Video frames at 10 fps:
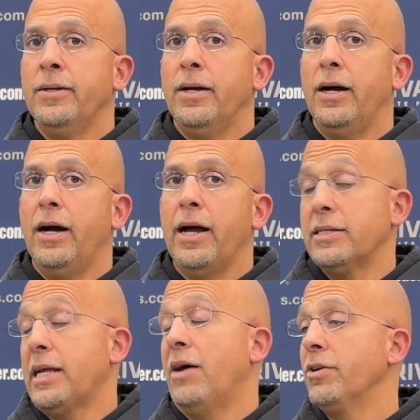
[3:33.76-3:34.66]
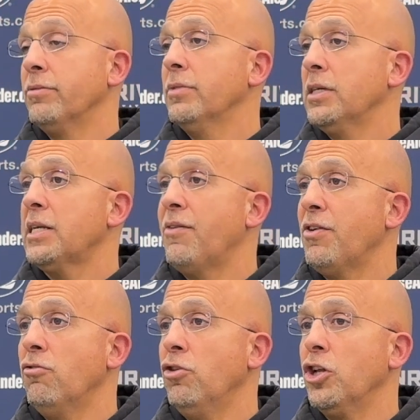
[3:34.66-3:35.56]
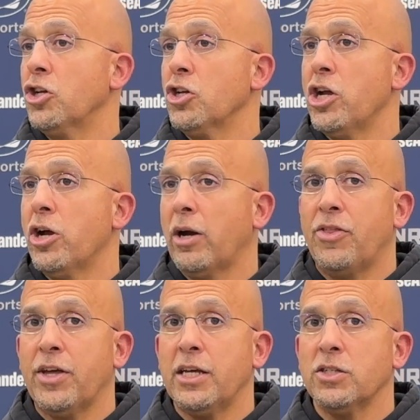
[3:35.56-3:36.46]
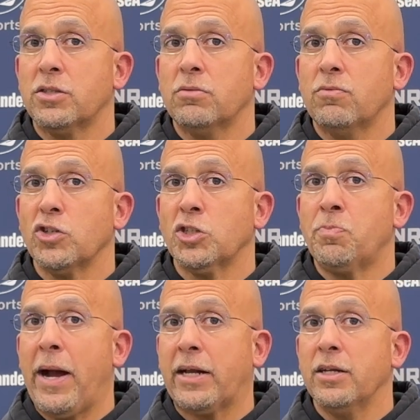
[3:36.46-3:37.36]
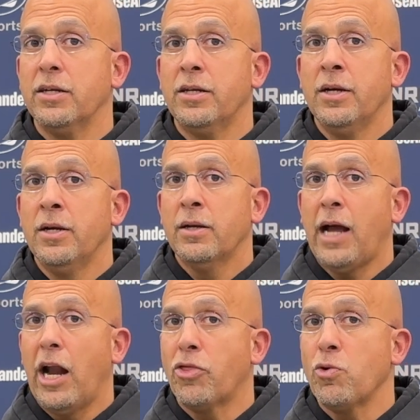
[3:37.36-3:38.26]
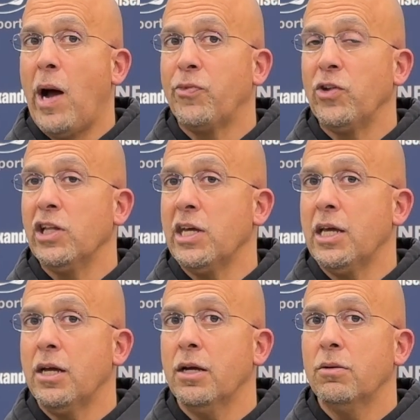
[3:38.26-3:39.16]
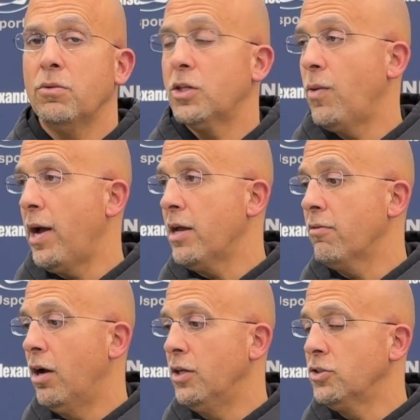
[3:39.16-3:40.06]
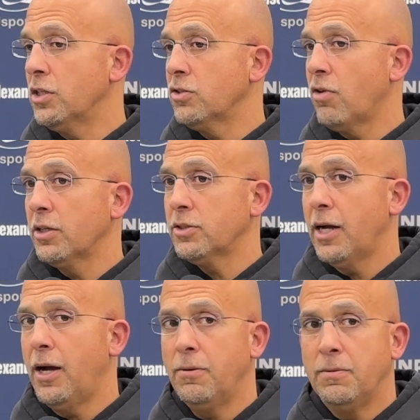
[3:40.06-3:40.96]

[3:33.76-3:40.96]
and he's having a really good year. And I think he's respected kind of throughout the league with the way he runs and his running style.